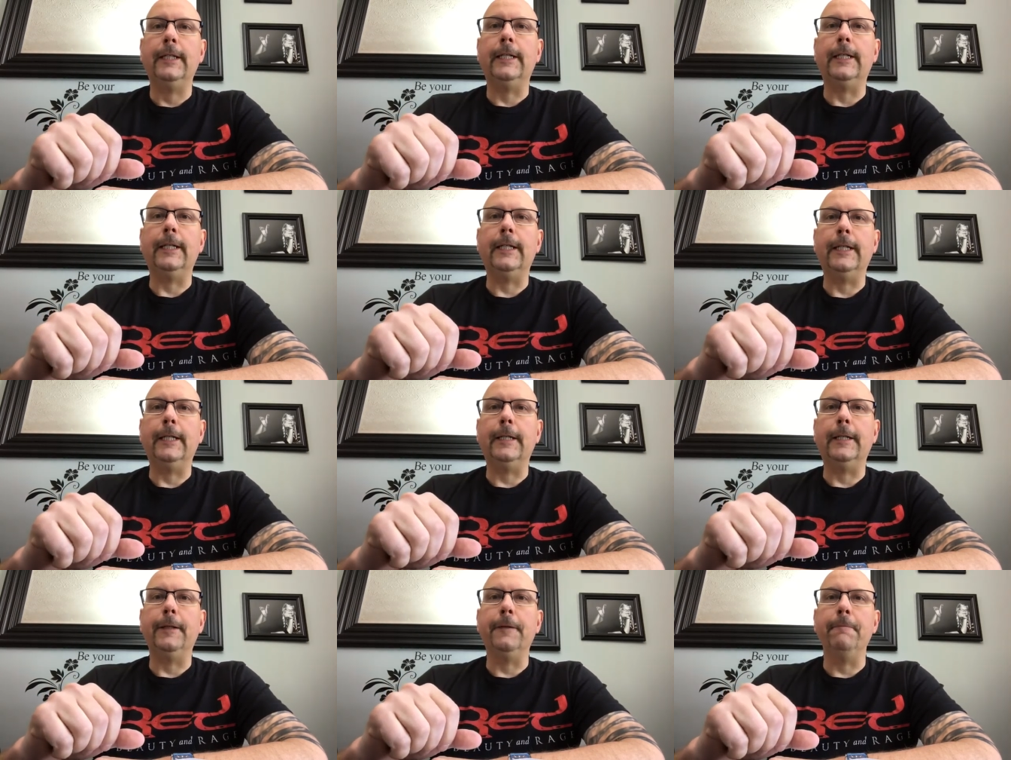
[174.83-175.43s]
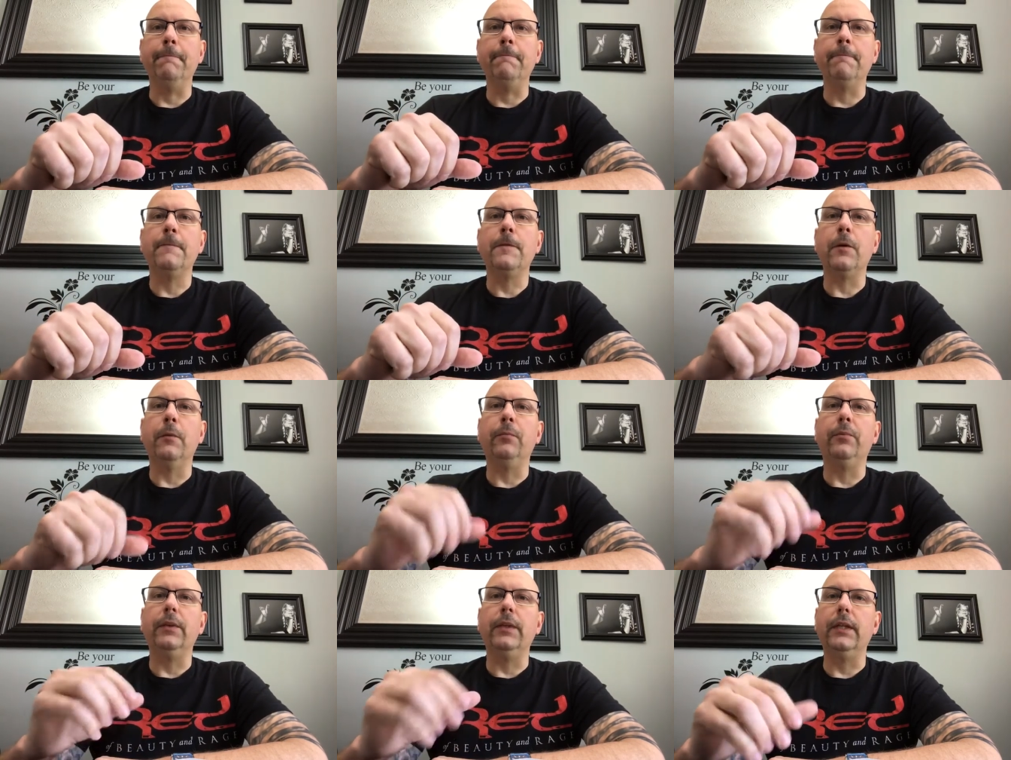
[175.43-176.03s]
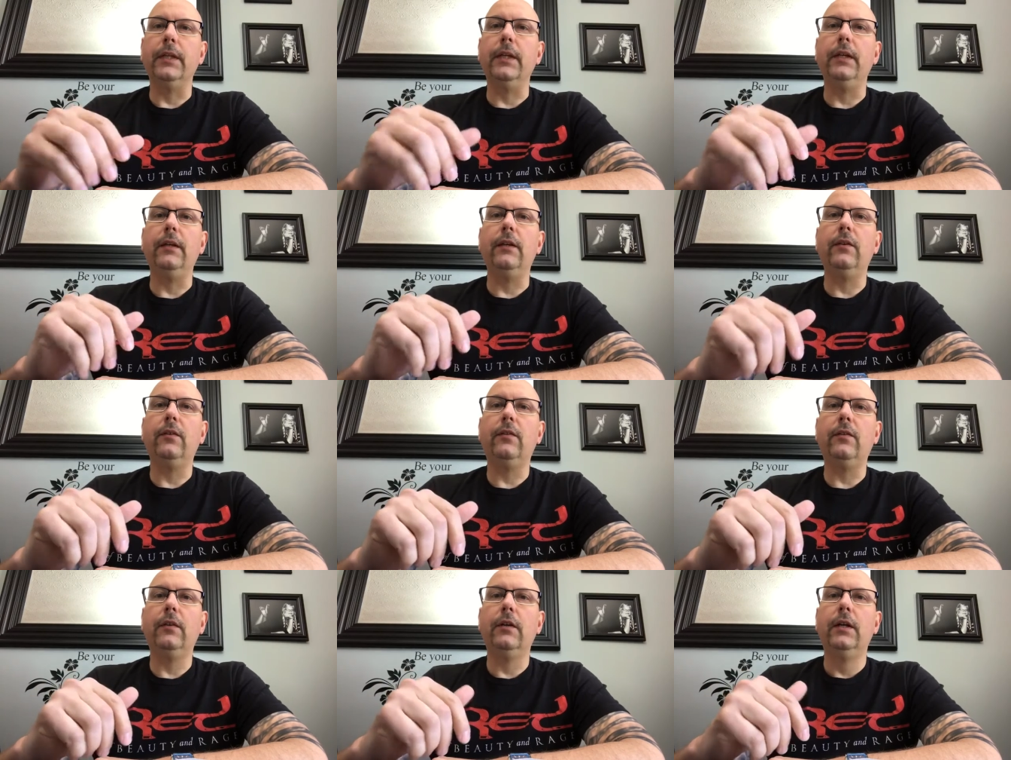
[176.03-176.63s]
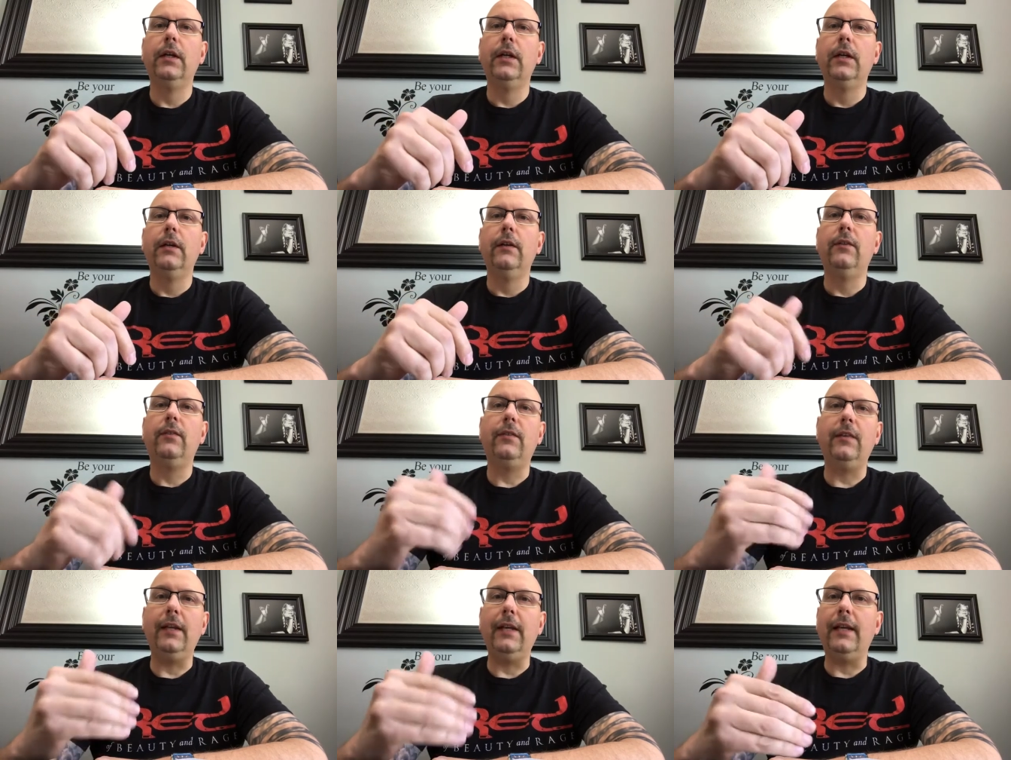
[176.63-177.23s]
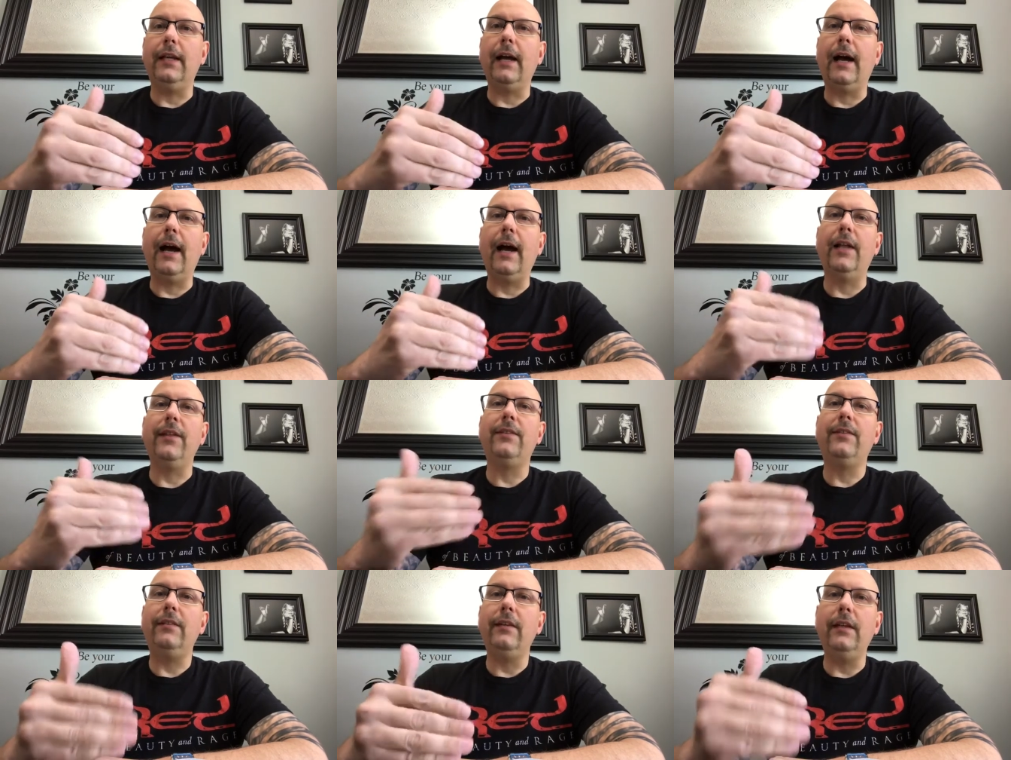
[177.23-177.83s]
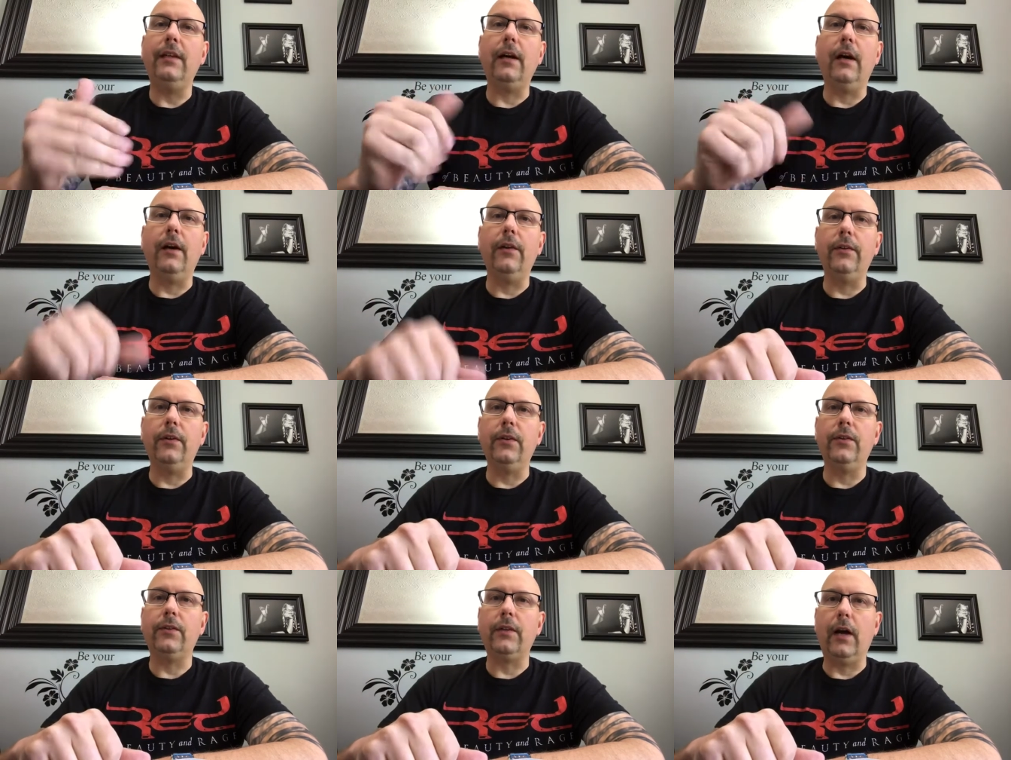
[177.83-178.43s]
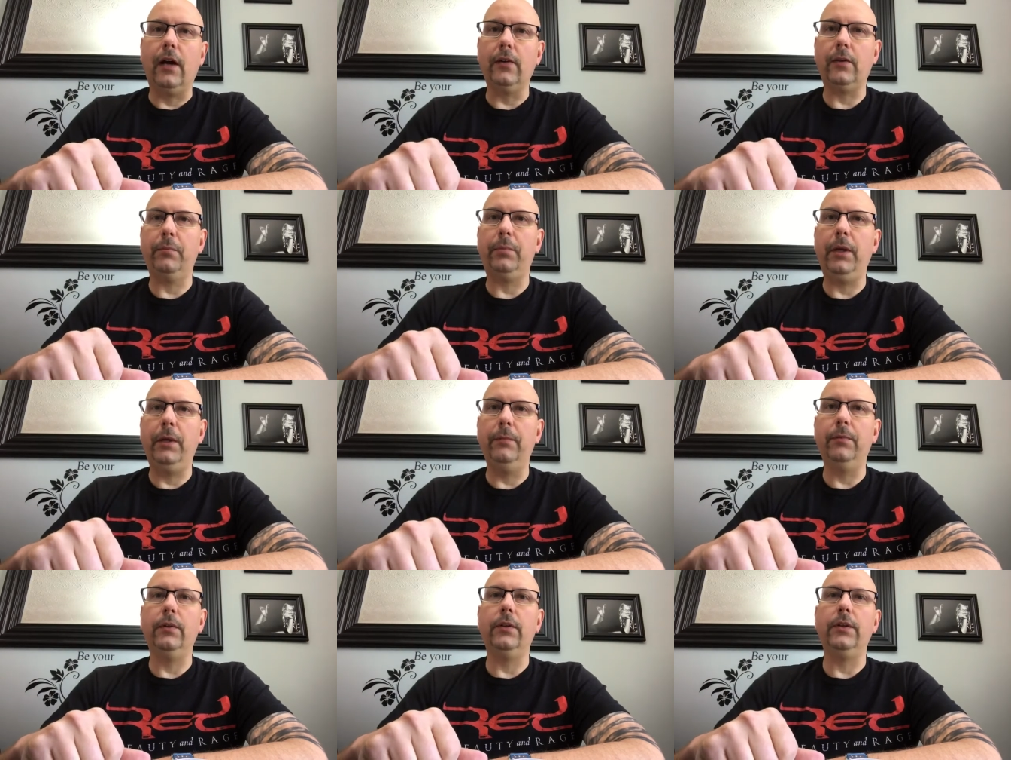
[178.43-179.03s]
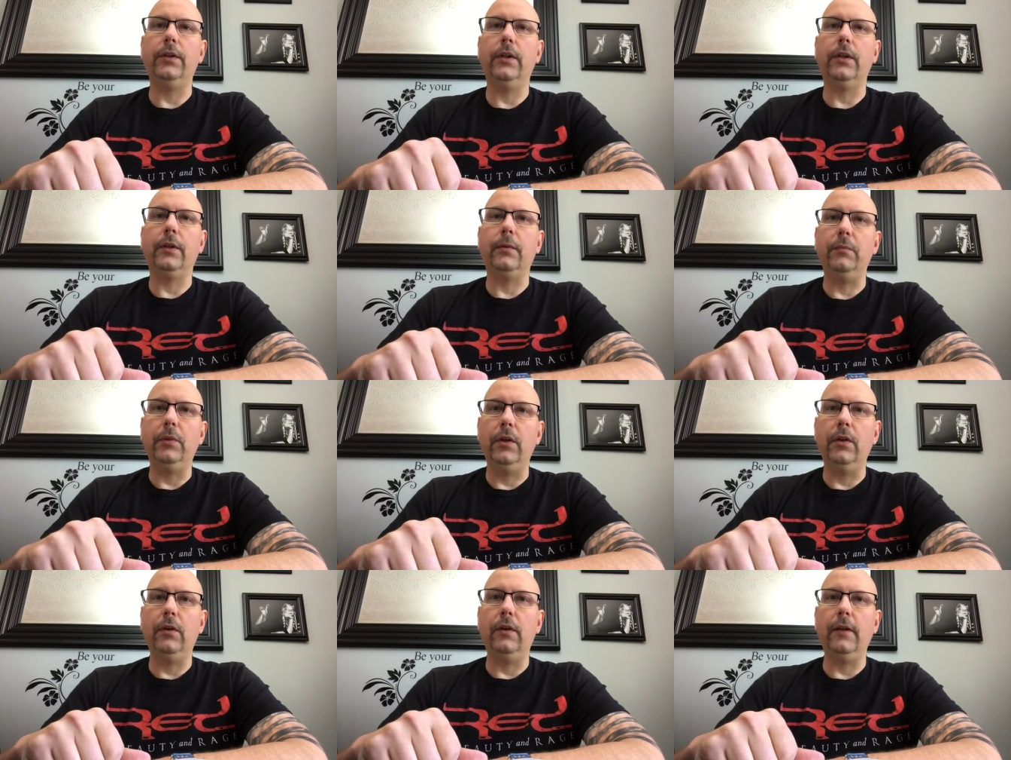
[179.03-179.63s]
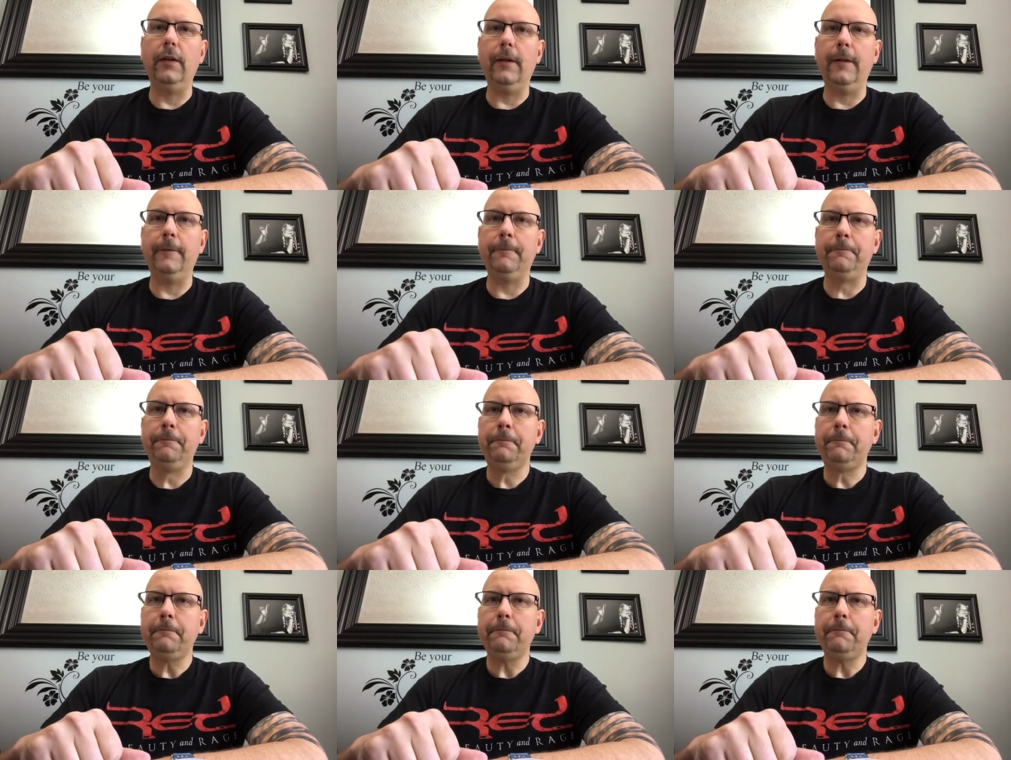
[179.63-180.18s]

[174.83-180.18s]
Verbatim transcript: Um, so please seek God, seek others, talk to people in your community.